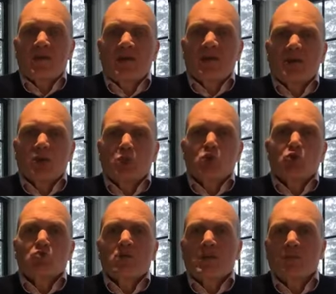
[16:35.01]

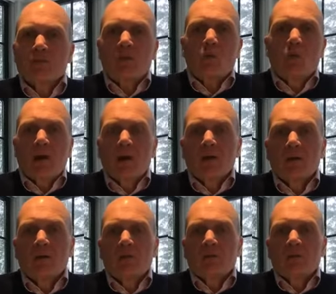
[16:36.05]
extremely well.